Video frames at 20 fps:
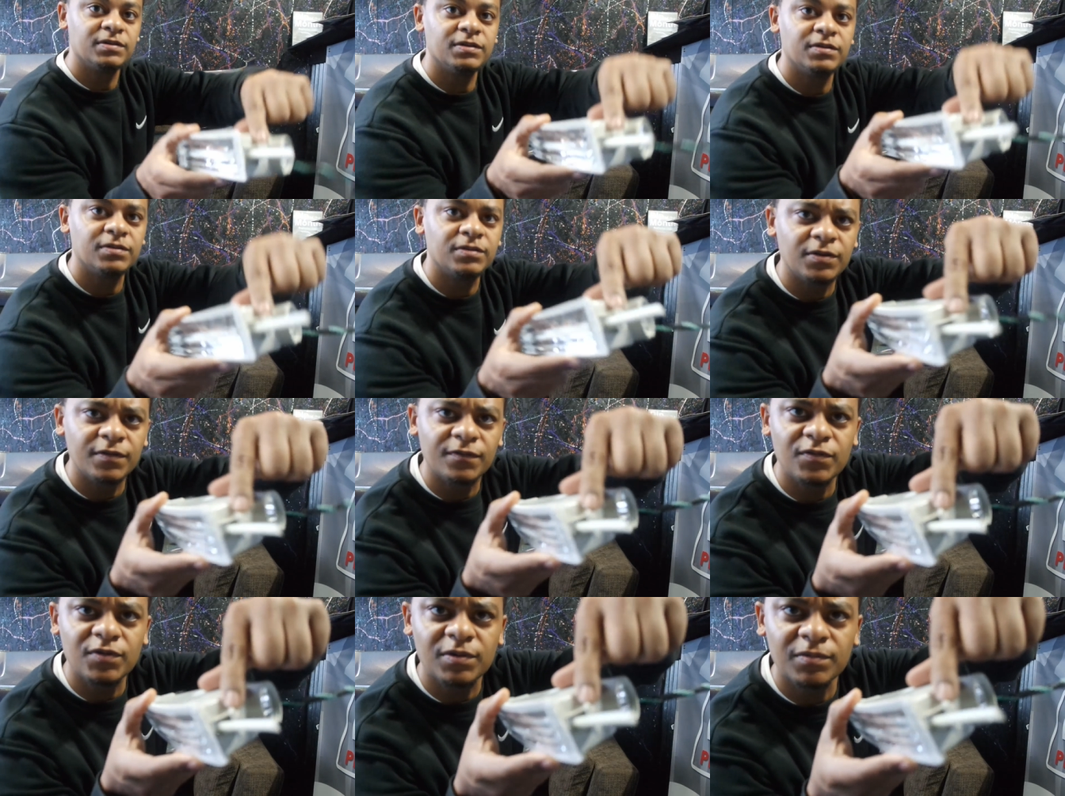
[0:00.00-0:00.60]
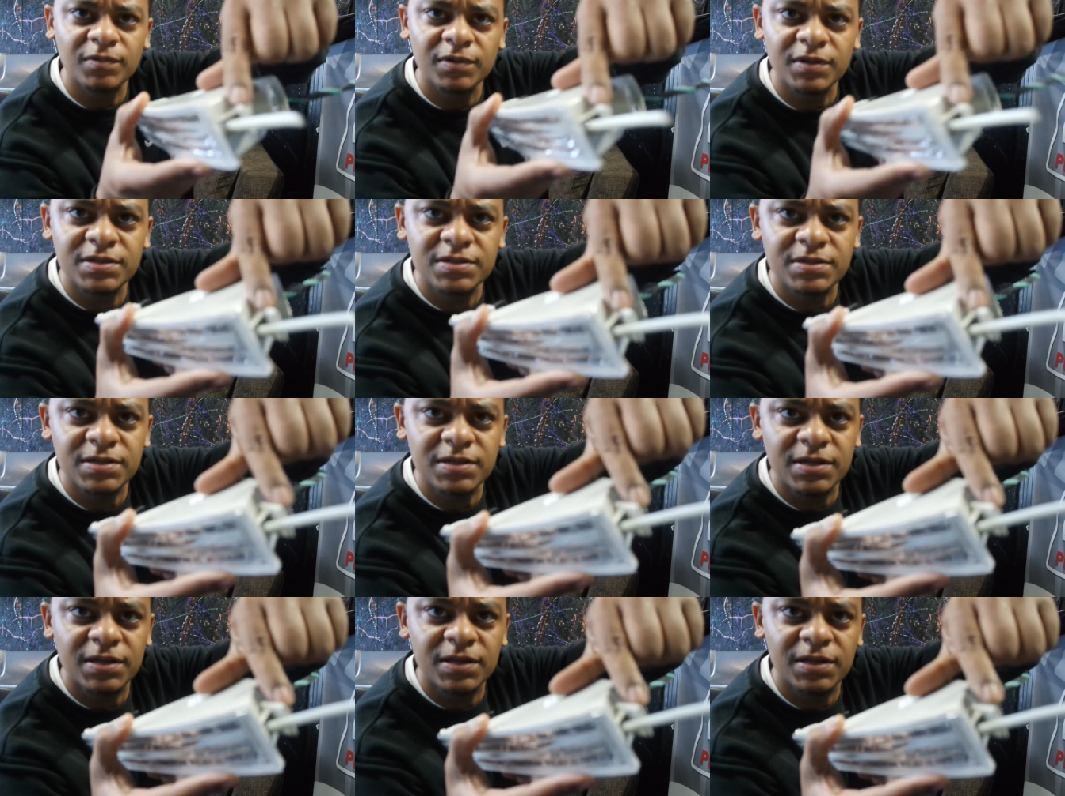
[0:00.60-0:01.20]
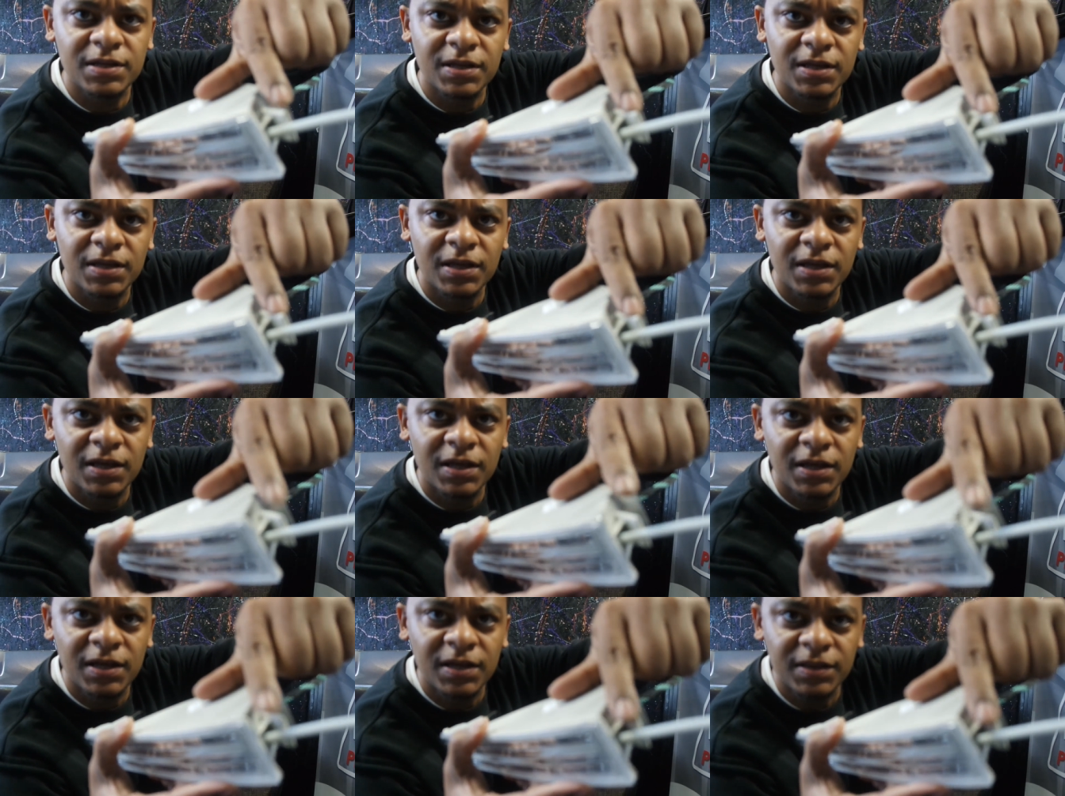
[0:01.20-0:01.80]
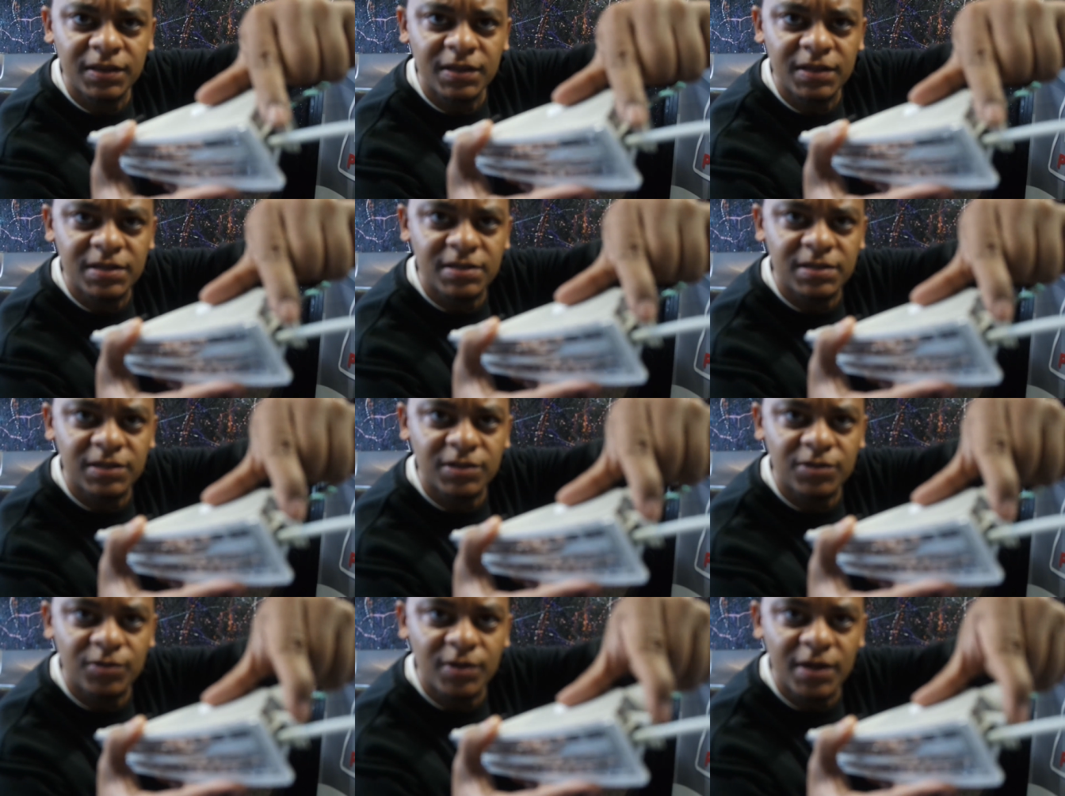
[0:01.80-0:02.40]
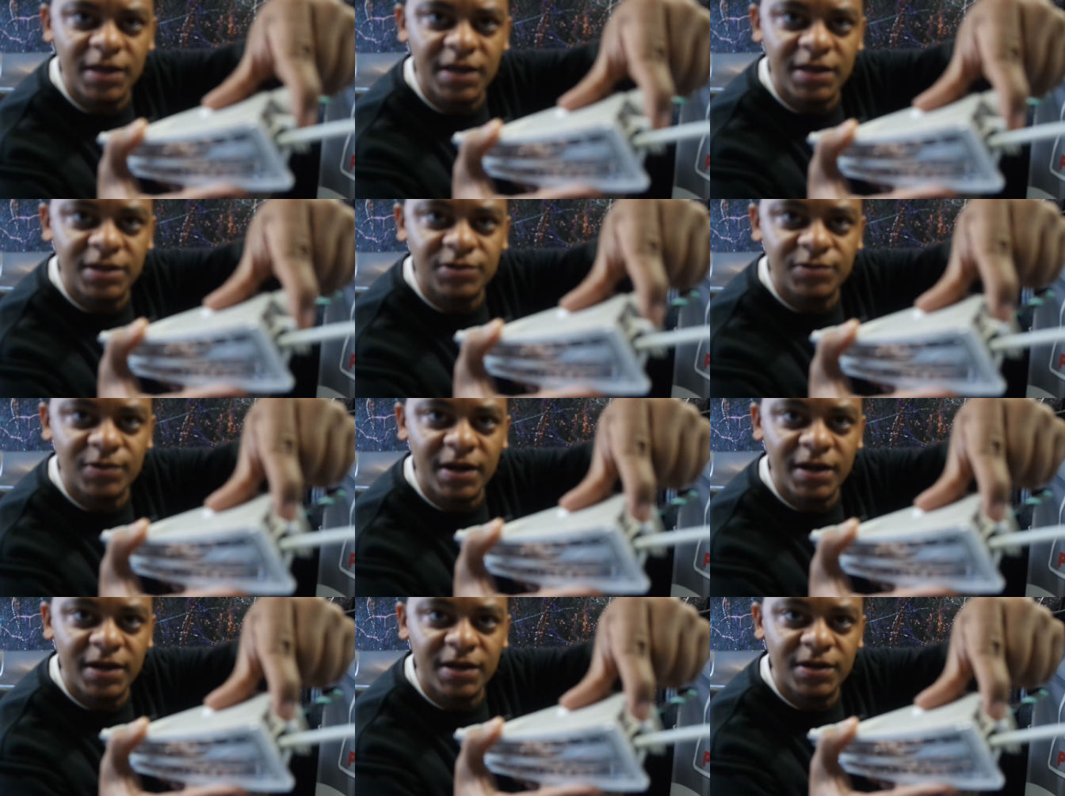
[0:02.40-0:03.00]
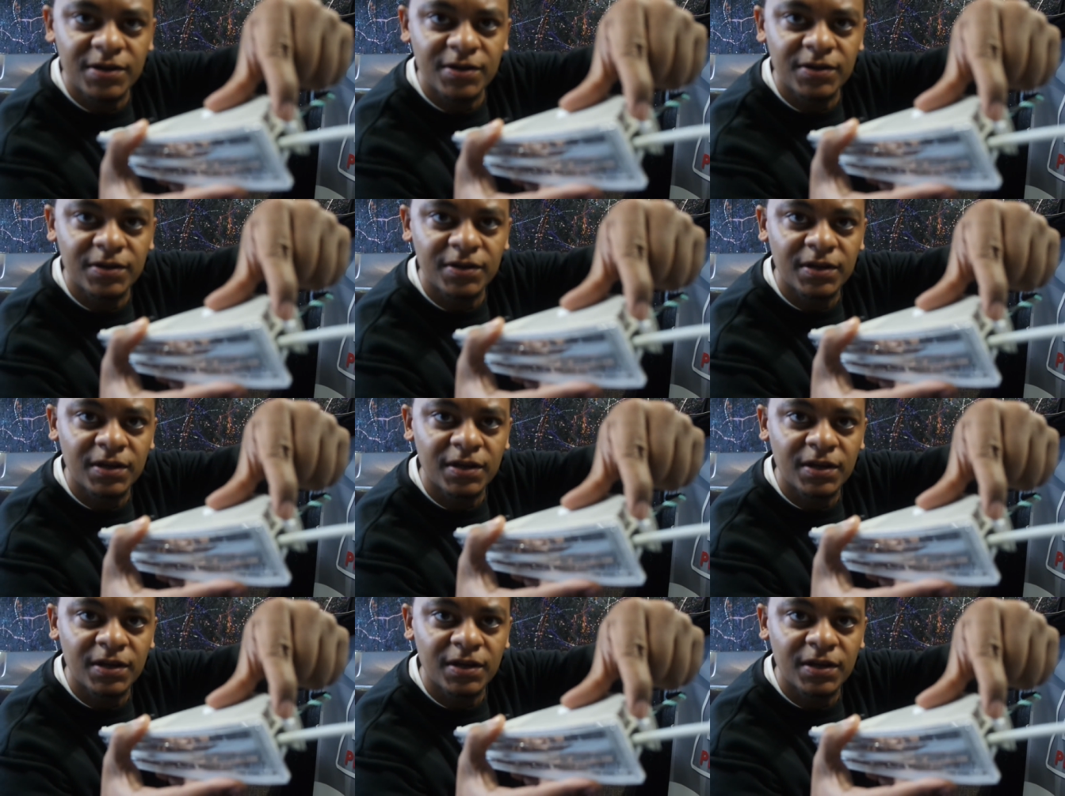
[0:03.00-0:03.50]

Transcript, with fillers: don't know if you can really see it, this little edge right here